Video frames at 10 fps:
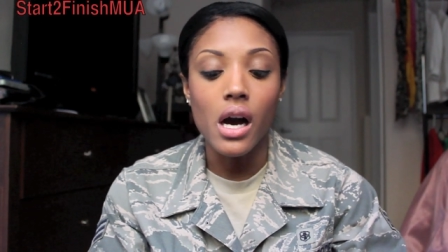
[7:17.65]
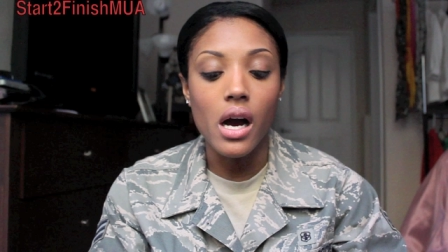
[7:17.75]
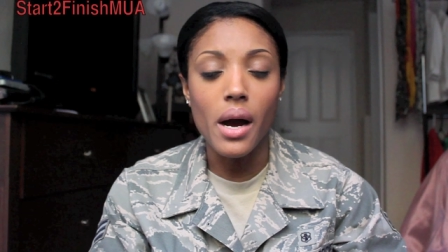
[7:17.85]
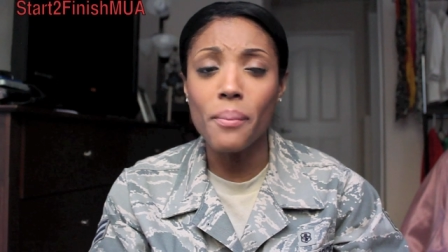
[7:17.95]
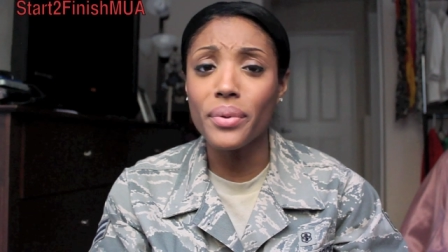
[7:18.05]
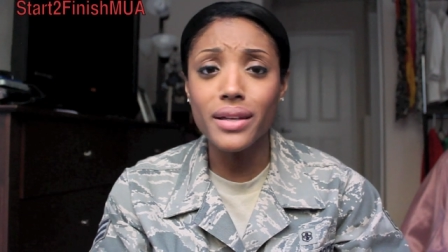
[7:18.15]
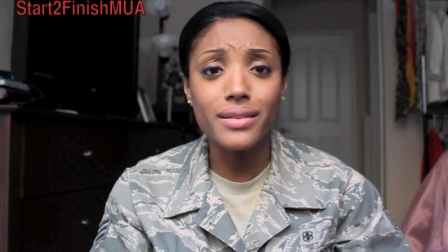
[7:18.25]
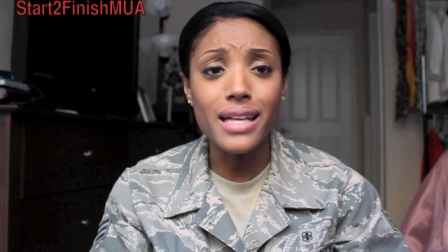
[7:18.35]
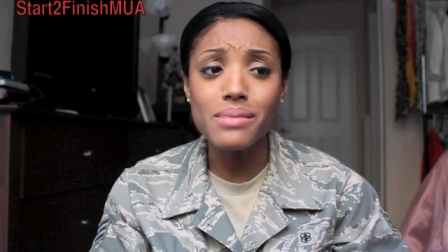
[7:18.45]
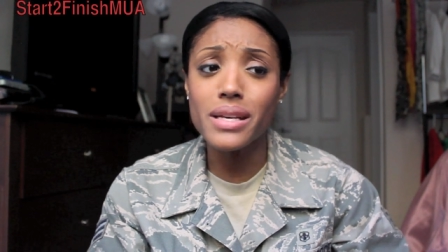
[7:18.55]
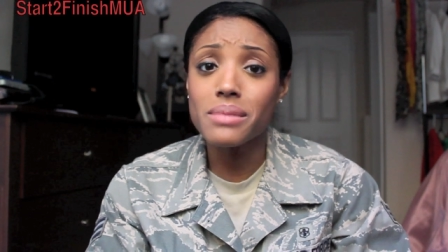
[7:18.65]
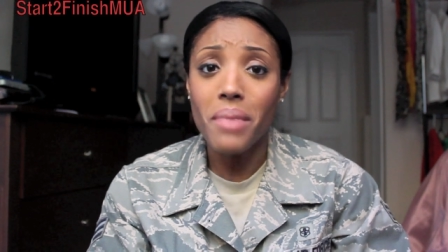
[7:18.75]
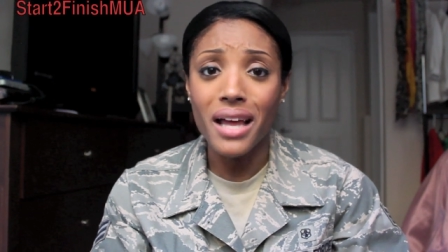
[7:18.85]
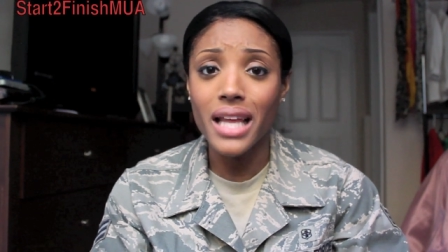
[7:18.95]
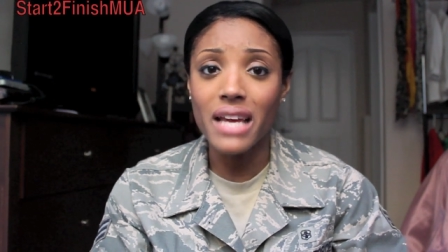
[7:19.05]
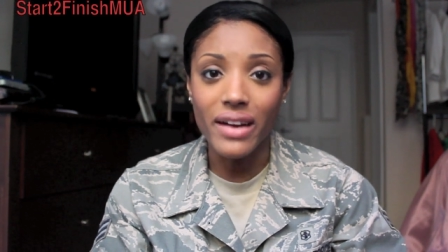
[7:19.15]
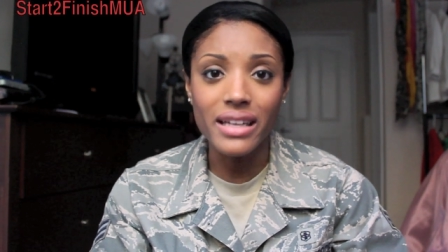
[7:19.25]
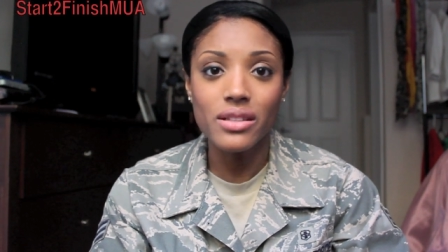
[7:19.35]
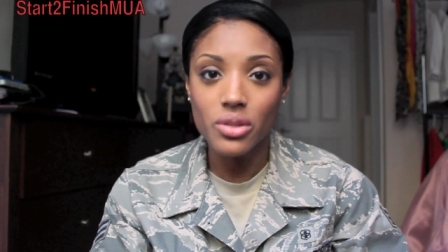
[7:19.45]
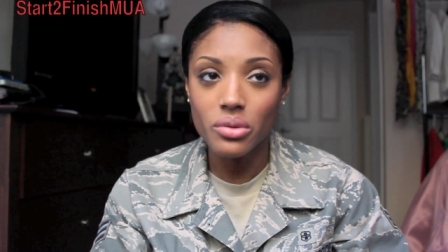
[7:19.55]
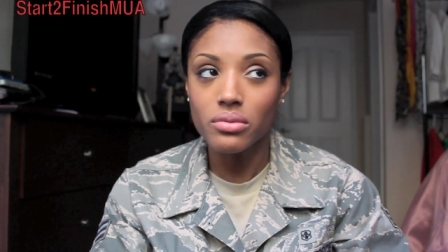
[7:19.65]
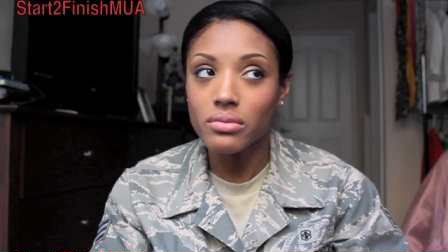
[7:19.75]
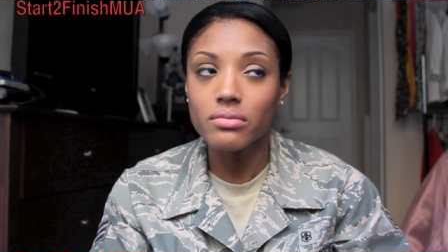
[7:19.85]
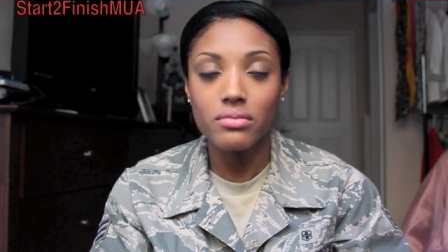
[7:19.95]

But it's my life. I can do.